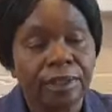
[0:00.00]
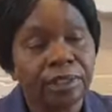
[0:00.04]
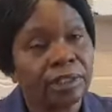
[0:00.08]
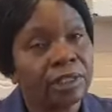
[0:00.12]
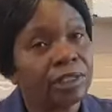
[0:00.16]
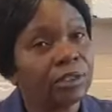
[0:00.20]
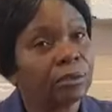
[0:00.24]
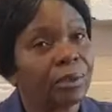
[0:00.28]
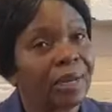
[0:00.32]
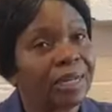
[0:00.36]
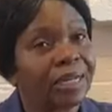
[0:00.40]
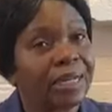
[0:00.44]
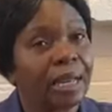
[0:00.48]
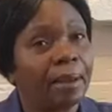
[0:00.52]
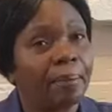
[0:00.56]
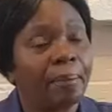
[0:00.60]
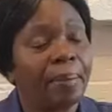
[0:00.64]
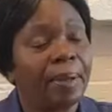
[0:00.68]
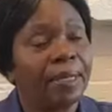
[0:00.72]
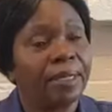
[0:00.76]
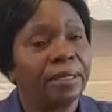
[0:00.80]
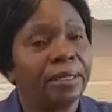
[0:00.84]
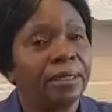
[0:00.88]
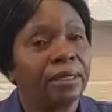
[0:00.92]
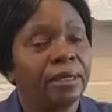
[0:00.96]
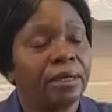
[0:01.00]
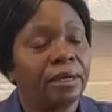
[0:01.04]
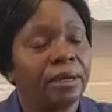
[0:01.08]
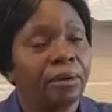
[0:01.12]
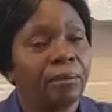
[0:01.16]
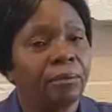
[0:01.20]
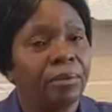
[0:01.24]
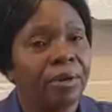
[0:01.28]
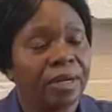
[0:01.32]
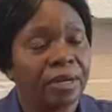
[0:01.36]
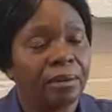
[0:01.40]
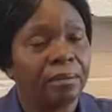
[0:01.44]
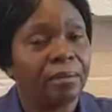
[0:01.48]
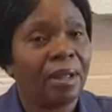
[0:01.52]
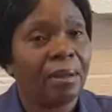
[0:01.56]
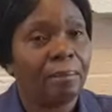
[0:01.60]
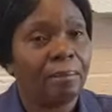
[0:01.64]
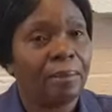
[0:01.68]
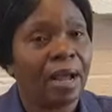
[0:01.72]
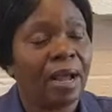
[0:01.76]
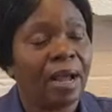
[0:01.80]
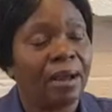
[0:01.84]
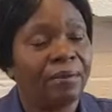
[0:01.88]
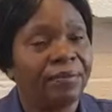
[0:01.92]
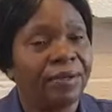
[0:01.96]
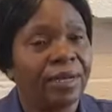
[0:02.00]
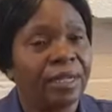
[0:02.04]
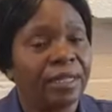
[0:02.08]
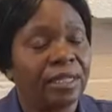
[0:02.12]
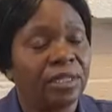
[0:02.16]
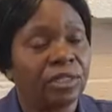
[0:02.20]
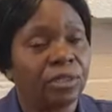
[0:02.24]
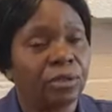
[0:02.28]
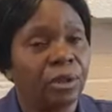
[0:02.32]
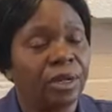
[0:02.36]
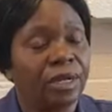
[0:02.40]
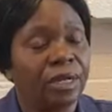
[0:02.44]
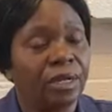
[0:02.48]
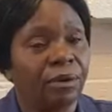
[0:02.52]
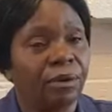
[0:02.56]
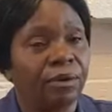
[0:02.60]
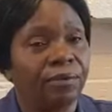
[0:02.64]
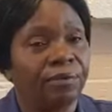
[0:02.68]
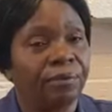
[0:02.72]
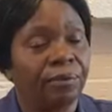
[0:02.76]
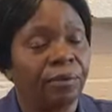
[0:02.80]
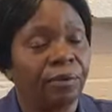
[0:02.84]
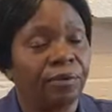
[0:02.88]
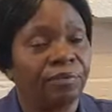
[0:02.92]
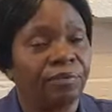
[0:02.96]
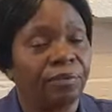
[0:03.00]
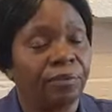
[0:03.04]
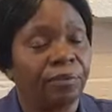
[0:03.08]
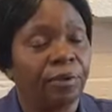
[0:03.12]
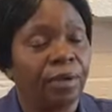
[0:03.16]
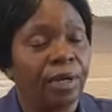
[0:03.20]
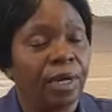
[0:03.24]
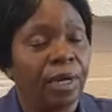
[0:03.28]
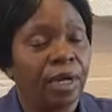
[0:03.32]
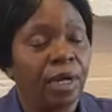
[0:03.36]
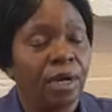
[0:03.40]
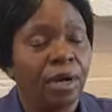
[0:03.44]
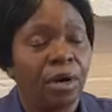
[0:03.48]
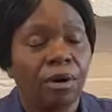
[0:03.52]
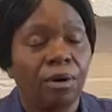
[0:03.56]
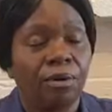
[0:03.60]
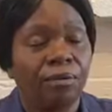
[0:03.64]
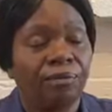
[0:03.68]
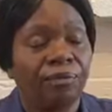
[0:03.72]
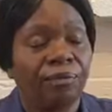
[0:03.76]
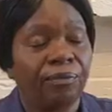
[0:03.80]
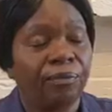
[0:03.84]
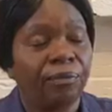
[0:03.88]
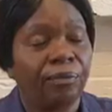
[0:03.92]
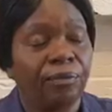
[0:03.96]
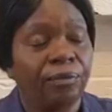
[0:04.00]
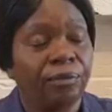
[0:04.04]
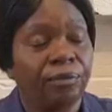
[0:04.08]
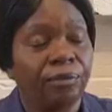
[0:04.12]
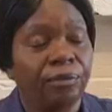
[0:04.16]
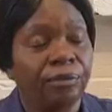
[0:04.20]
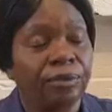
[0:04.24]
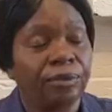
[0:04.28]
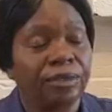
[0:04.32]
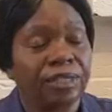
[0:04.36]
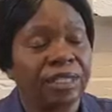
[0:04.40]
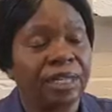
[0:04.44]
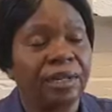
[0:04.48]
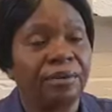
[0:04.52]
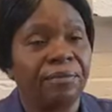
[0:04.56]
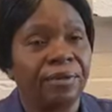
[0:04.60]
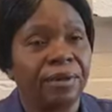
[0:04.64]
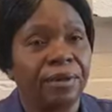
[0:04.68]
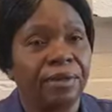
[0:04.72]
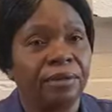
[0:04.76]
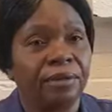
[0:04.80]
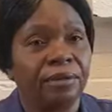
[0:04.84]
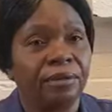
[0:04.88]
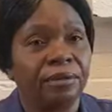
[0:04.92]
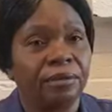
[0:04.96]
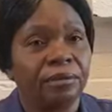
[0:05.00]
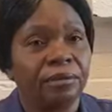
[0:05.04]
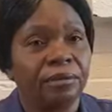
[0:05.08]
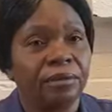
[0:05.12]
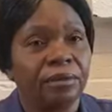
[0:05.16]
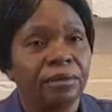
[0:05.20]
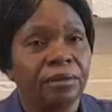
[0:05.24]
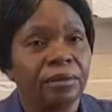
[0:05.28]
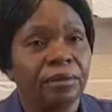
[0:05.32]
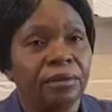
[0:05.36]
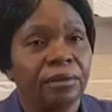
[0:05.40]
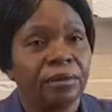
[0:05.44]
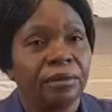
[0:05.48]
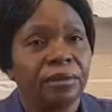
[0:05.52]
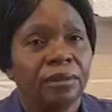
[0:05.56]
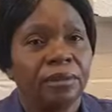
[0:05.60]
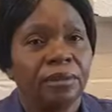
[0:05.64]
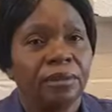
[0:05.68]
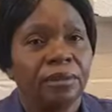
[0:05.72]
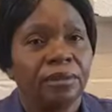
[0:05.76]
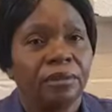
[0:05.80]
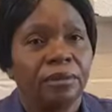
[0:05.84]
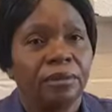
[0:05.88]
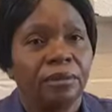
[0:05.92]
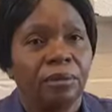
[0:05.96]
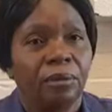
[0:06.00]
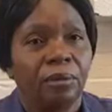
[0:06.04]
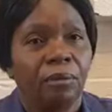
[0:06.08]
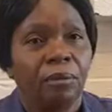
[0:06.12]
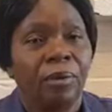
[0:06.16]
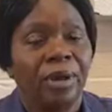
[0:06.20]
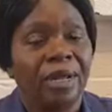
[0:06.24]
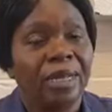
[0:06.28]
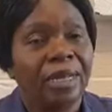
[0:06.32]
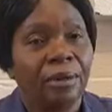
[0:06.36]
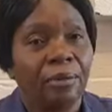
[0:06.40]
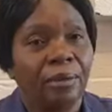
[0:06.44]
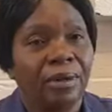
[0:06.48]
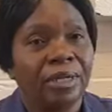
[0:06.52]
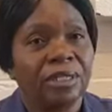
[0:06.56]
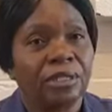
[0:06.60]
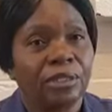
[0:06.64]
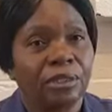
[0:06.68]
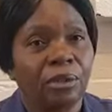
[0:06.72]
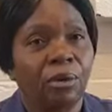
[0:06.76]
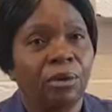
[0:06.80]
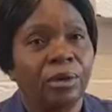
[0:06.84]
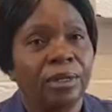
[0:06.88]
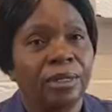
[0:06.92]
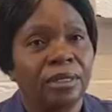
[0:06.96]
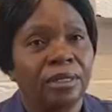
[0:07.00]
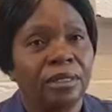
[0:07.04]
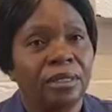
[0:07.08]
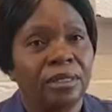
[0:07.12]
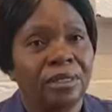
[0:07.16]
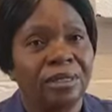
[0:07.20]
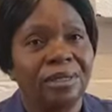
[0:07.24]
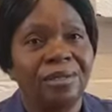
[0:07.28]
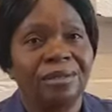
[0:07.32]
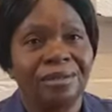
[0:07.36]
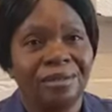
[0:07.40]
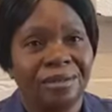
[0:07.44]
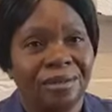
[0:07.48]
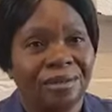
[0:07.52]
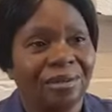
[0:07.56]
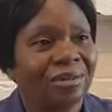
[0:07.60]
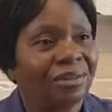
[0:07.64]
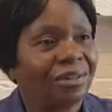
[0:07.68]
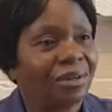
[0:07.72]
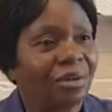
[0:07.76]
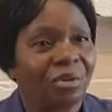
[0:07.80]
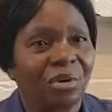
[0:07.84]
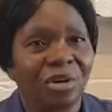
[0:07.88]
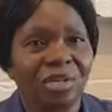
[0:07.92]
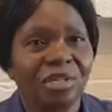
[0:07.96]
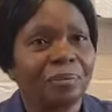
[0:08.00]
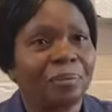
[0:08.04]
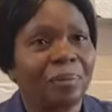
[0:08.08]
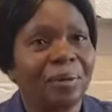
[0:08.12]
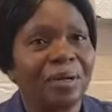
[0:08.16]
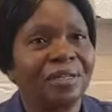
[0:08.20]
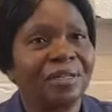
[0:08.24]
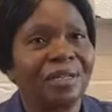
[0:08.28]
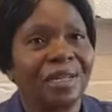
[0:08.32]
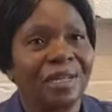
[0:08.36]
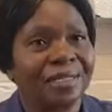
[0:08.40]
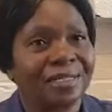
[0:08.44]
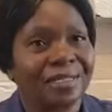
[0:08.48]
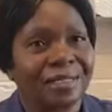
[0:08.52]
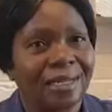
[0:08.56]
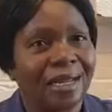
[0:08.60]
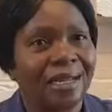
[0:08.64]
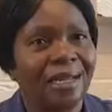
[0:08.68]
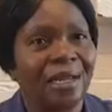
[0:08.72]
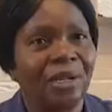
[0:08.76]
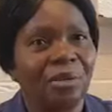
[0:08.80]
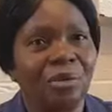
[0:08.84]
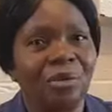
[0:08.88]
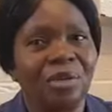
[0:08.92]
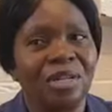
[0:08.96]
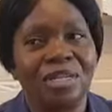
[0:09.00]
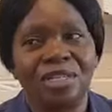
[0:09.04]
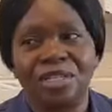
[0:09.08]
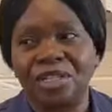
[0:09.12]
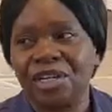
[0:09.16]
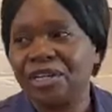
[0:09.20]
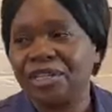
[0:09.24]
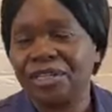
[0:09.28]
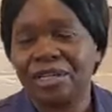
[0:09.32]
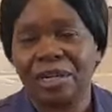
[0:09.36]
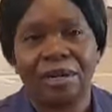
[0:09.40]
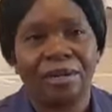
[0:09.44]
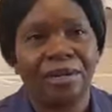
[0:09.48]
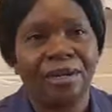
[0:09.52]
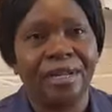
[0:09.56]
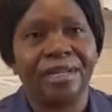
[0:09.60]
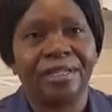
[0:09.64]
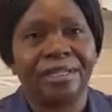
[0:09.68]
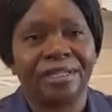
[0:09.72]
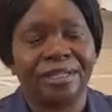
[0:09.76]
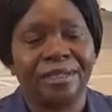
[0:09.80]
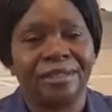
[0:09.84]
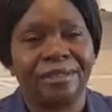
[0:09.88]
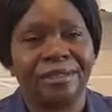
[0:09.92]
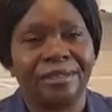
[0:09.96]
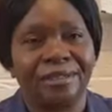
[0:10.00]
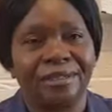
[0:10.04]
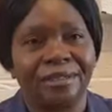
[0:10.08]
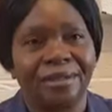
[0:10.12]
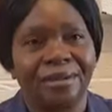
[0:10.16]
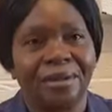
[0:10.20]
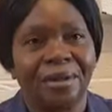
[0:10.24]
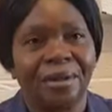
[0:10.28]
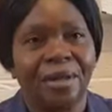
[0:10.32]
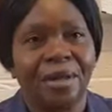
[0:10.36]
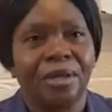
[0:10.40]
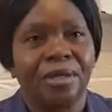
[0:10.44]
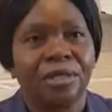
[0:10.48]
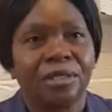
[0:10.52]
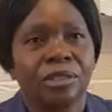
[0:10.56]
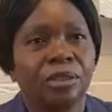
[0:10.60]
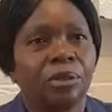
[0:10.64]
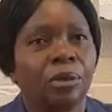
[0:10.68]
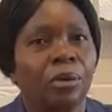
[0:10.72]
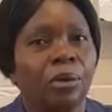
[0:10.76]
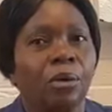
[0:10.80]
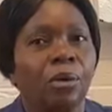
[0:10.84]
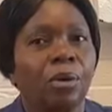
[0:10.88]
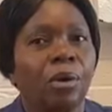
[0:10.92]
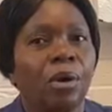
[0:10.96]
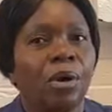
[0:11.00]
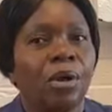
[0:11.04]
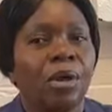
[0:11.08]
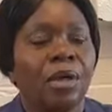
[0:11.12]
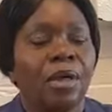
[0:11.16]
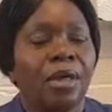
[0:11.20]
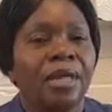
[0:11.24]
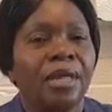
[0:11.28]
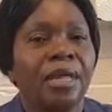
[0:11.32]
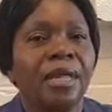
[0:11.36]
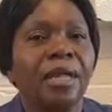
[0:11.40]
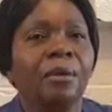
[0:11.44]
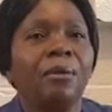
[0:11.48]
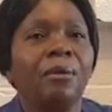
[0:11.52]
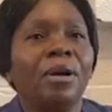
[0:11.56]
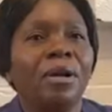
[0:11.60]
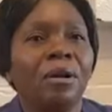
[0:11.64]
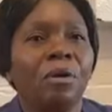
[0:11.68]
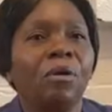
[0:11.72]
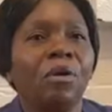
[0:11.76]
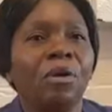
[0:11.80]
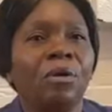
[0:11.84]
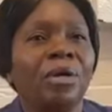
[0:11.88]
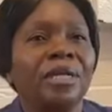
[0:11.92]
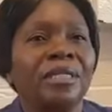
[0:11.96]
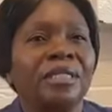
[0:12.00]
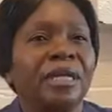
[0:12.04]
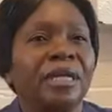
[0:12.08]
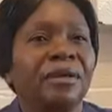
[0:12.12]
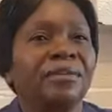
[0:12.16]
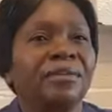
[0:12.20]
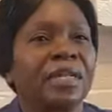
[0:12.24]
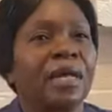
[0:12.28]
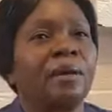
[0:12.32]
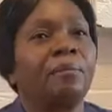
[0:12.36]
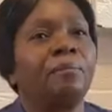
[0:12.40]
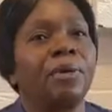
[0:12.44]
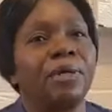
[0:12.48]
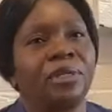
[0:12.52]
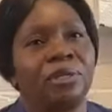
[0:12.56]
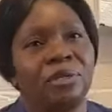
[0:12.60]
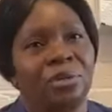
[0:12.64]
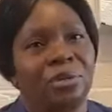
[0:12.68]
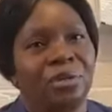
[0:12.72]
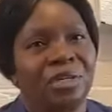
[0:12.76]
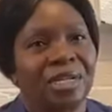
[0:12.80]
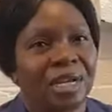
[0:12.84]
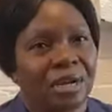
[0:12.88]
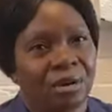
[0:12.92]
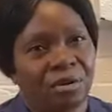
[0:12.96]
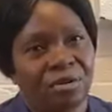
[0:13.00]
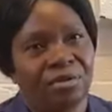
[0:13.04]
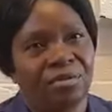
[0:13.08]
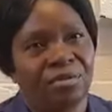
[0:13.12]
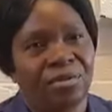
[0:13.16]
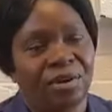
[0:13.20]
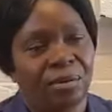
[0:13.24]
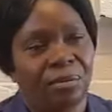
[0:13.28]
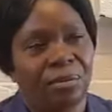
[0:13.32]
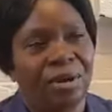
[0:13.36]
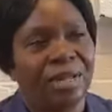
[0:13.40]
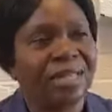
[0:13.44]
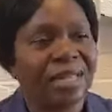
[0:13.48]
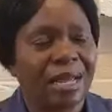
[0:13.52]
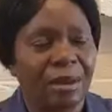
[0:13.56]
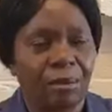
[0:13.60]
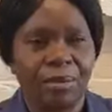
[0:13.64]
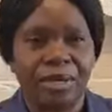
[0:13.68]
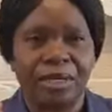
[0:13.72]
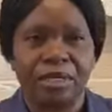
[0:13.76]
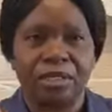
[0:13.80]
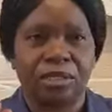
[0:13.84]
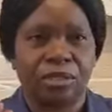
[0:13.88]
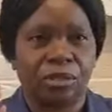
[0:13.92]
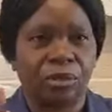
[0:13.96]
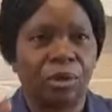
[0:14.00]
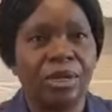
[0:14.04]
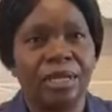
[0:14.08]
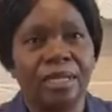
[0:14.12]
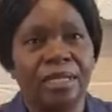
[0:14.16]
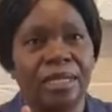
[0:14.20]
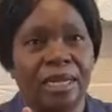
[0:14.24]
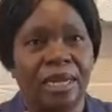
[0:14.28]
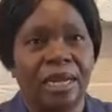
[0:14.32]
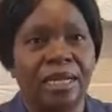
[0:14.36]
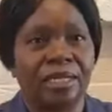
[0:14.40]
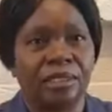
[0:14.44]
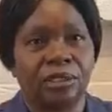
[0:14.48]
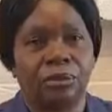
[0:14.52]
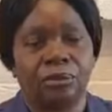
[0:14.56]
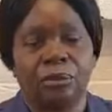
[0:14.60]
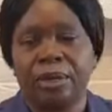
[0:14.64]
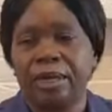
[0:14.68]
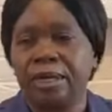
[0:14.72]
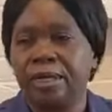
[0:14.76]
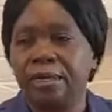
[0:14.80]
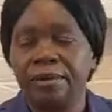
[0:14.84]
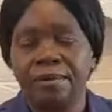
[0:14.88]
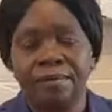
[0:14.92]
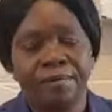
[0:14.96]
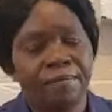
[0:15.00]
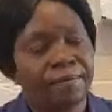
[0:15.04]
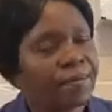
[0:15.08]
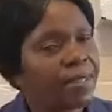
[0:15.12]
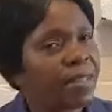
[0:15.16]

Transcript: This is what happened. We remember after the stoning of Stephen, when he was stoned, the gospel extended to the Gentile nations. So he will always have somebody to take over. Whether we stone the last one,